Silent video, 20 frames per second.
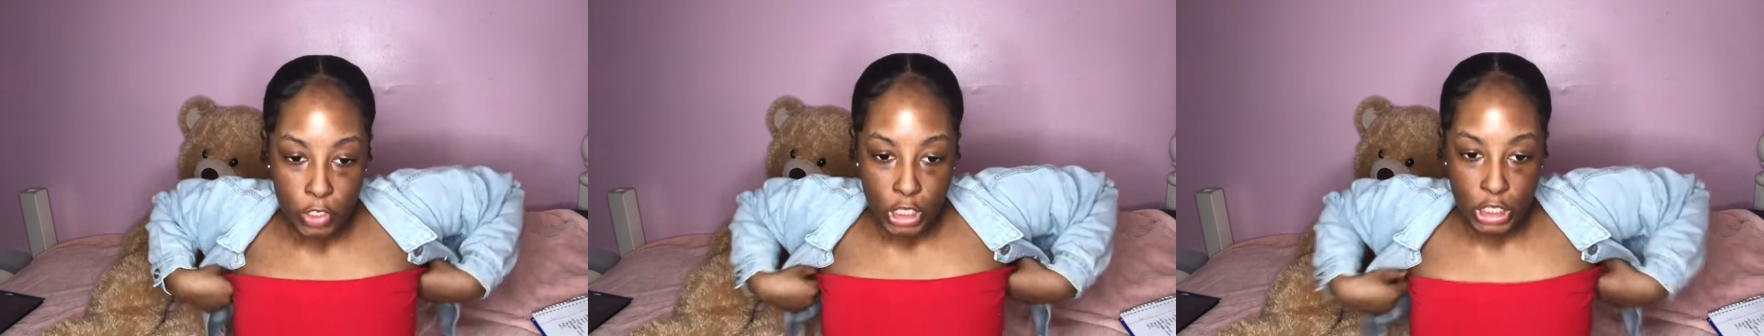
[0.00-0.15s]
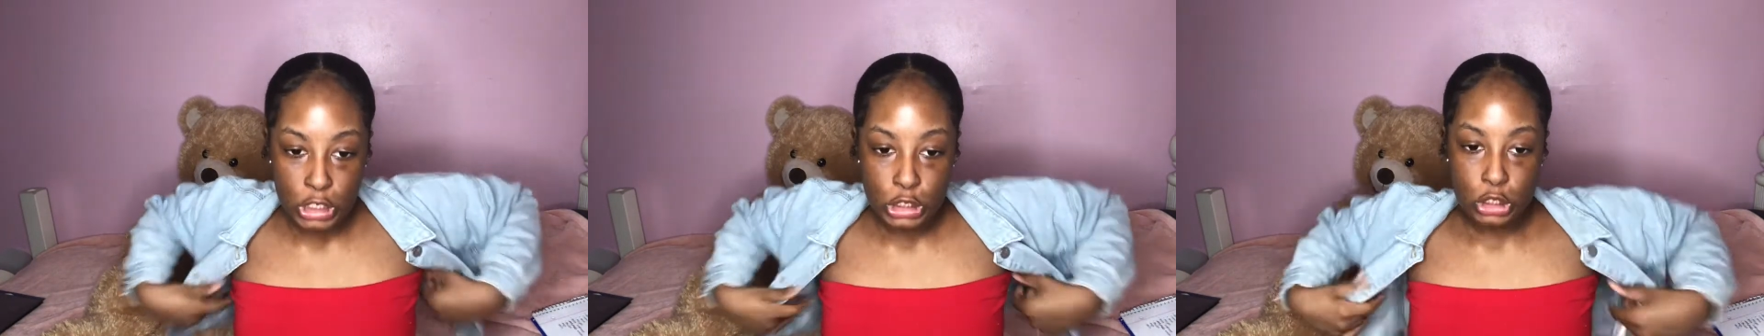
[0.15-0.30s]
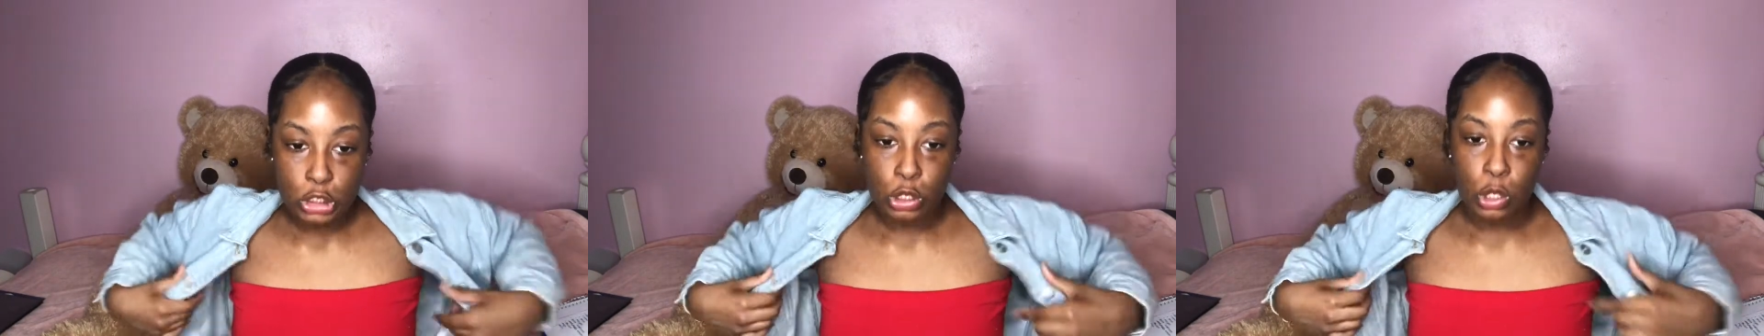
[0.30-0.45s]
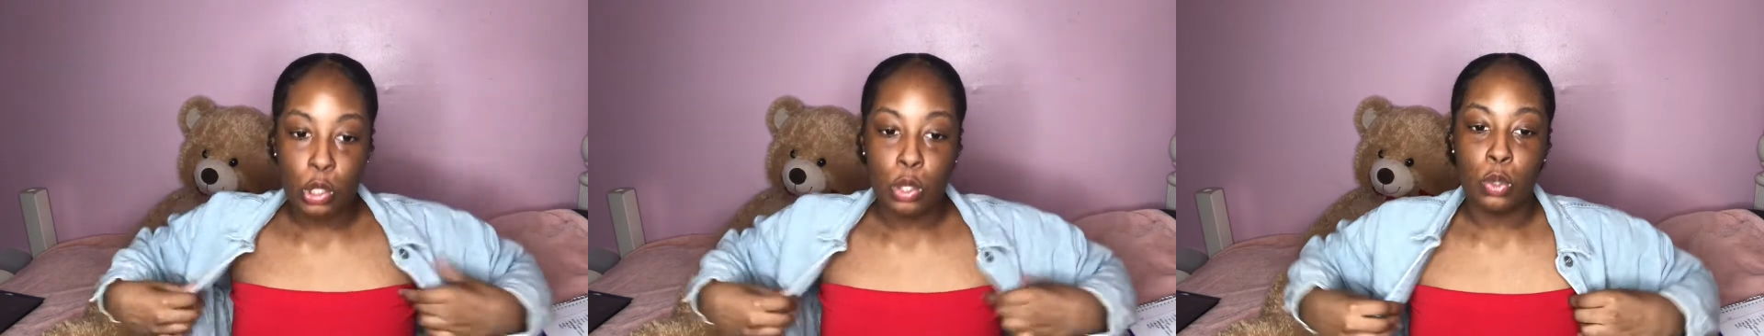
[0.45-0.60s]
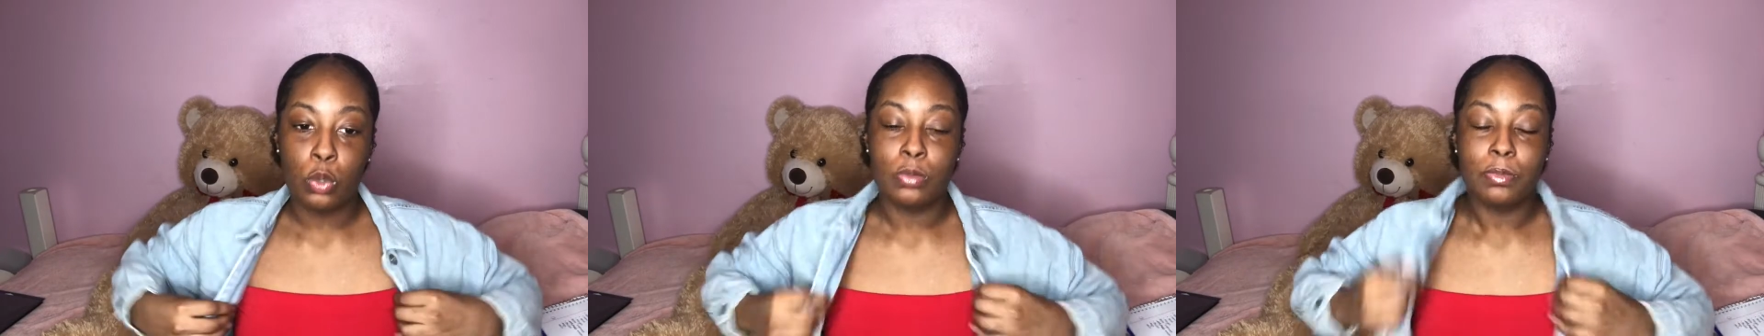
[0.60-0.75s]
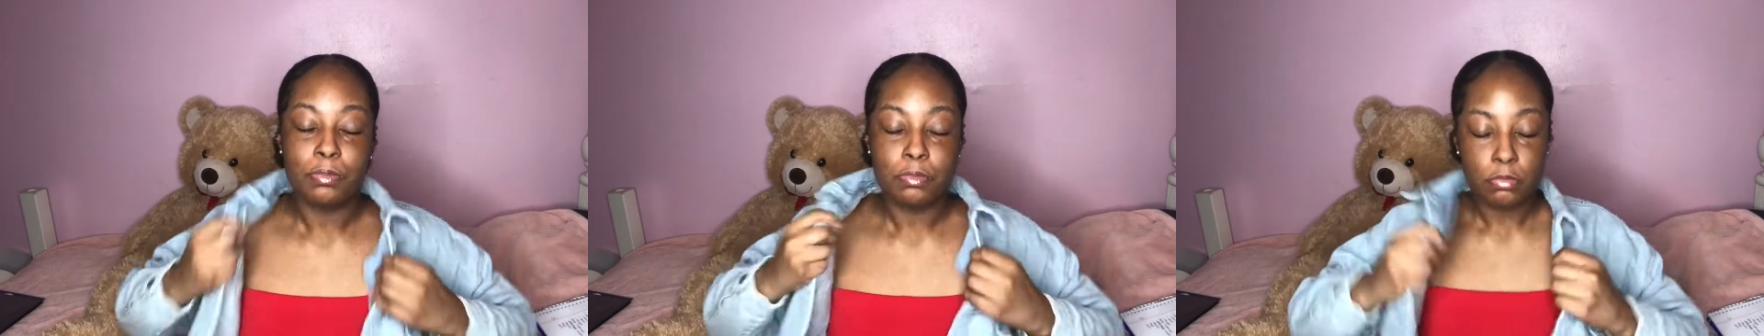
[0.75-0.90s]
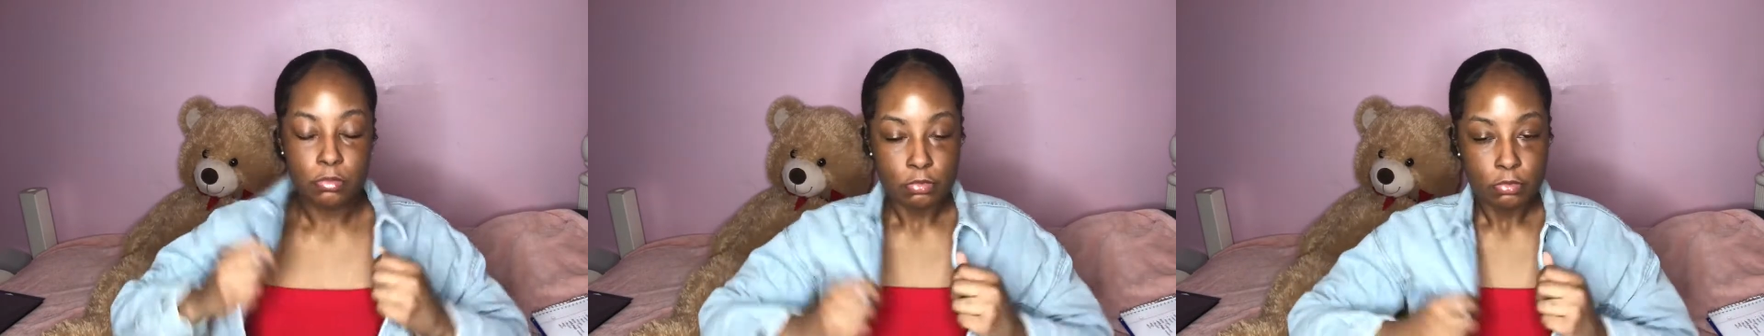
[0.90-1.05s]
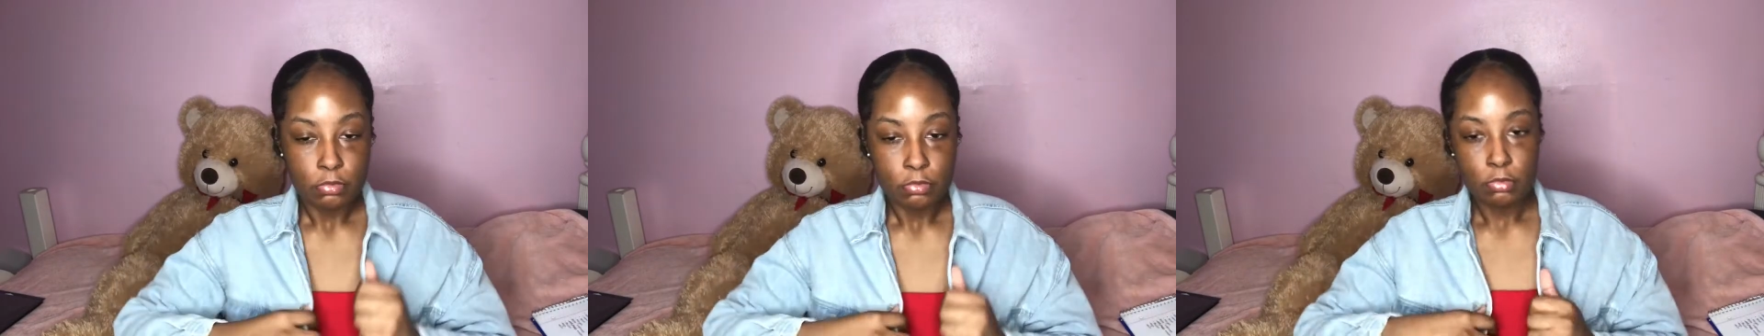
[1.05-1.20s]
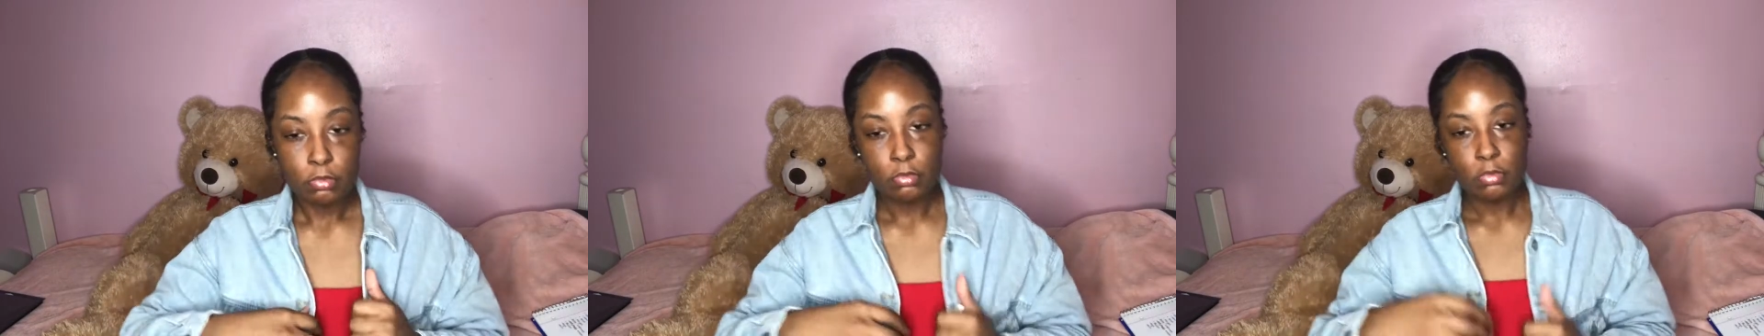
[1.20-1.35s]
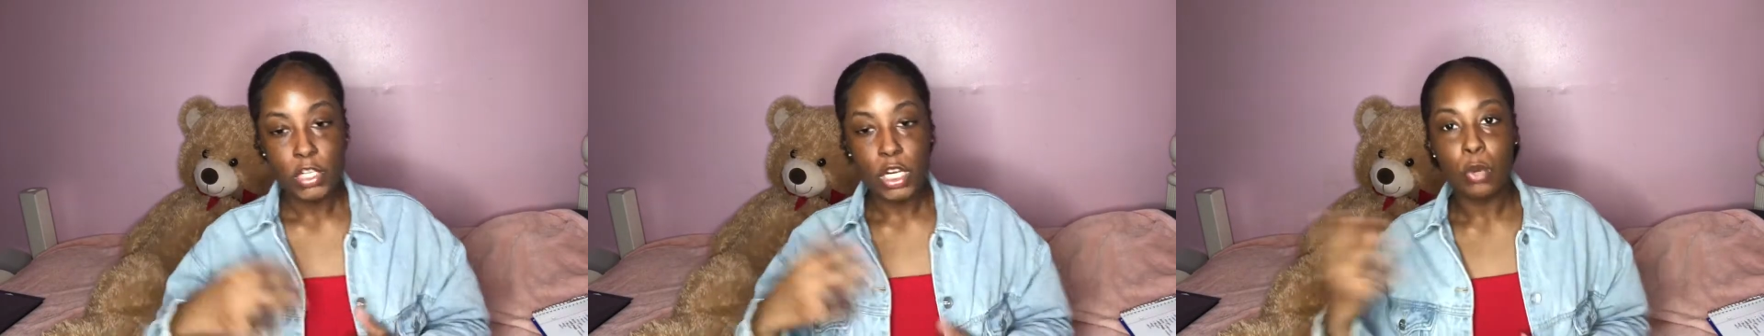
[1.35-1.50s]
So
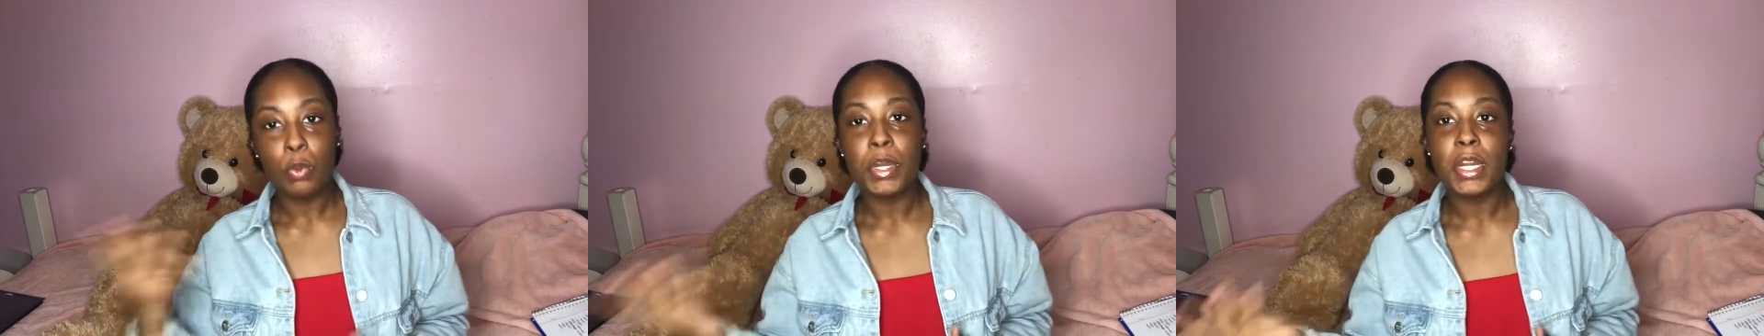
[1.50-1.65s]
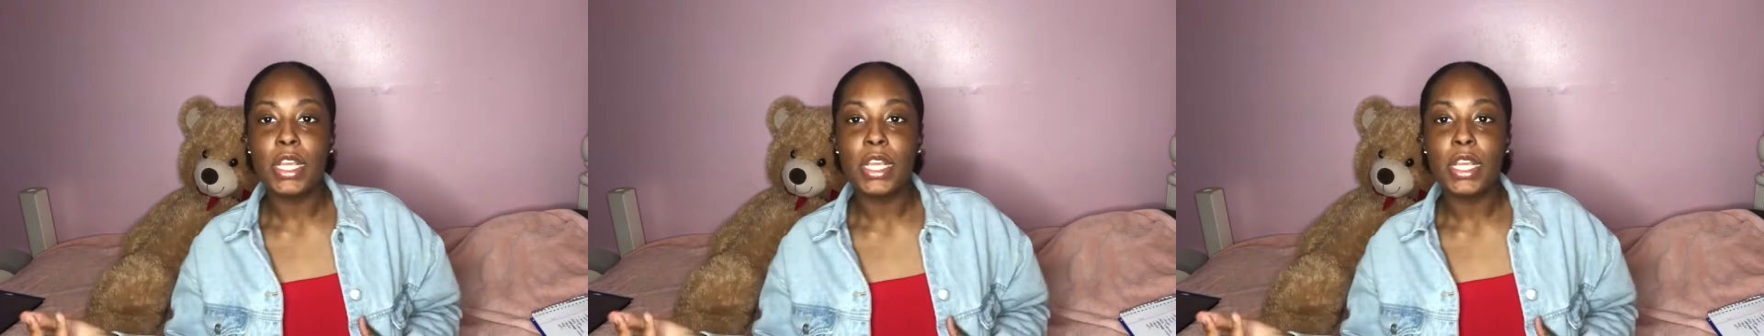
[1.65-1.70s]
when